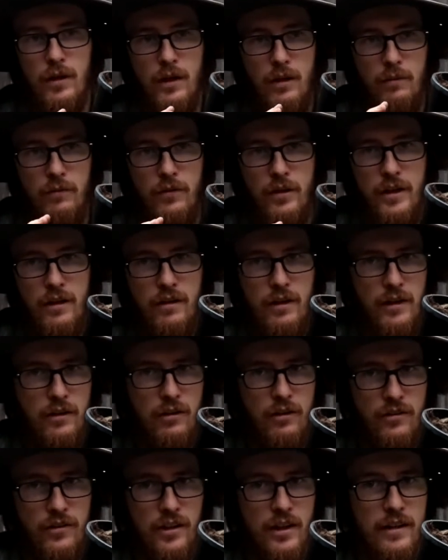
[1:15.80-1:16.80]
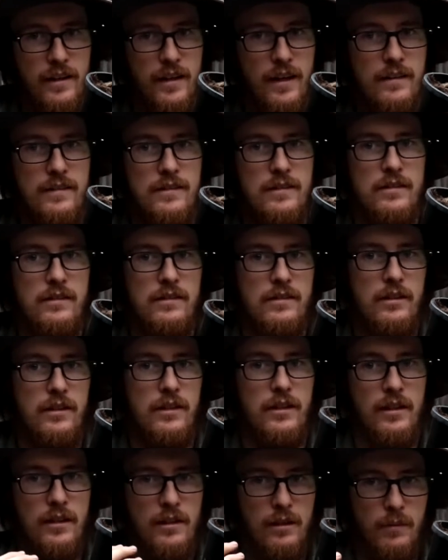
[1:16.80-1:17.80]
very high in oxalic acid, so
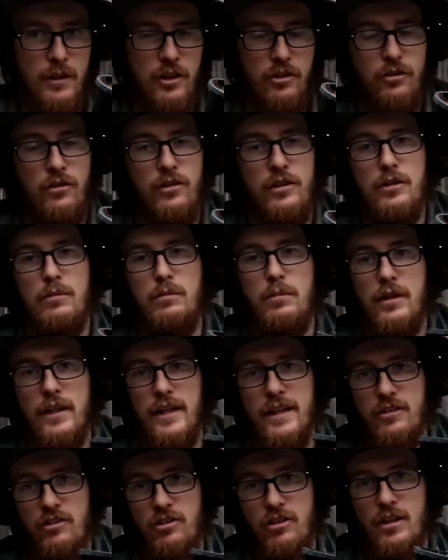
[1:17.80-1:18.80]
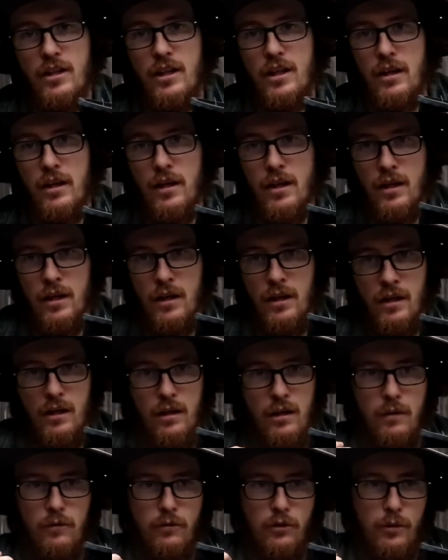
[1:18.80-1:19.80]
you need to make sure that you blanch it
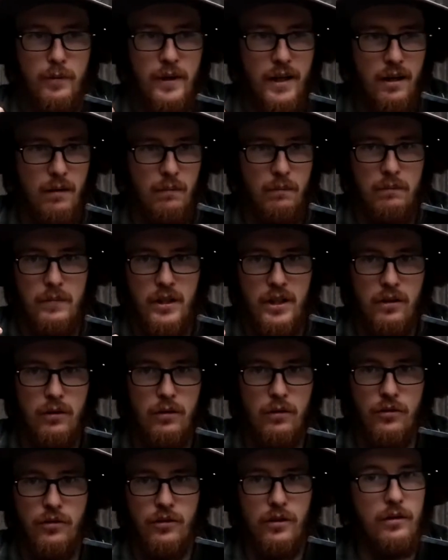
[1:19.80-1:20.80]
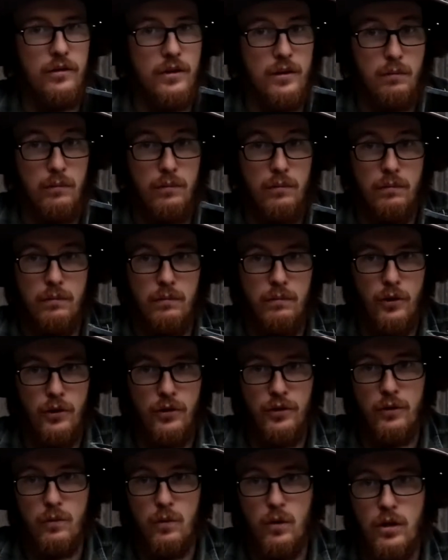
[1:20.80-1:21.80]
for about a minute or so in
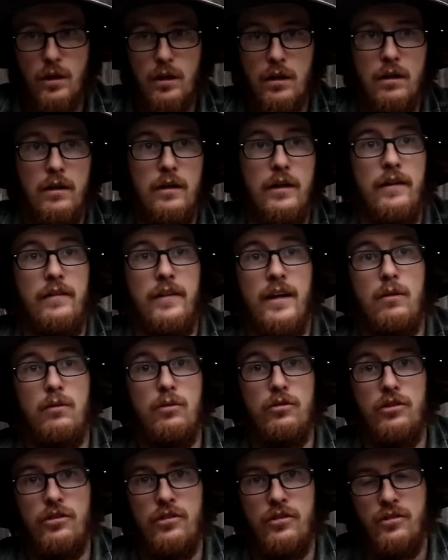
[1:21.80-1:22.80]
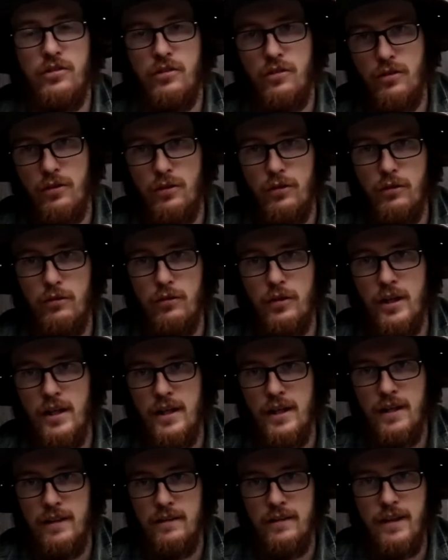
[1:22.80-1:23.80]
boiling water, and that will just sort of
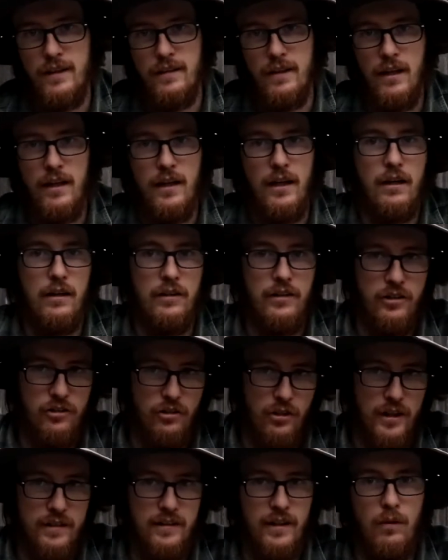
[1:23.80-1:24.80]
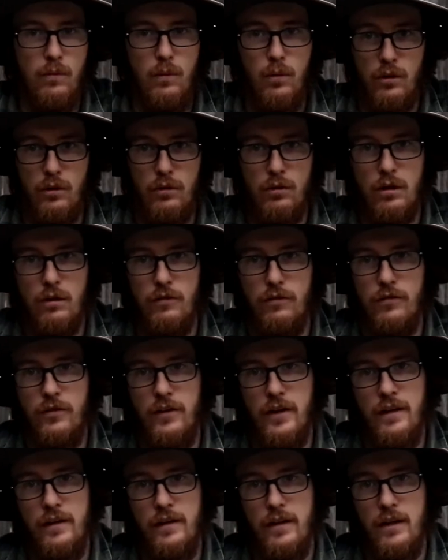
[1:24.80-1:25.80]
take that out. You drain that water off
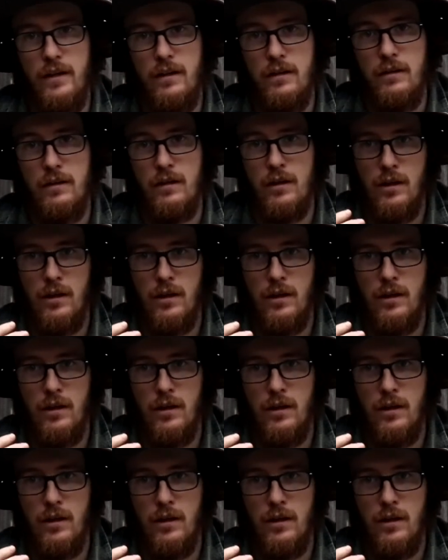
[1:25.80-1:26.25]
and then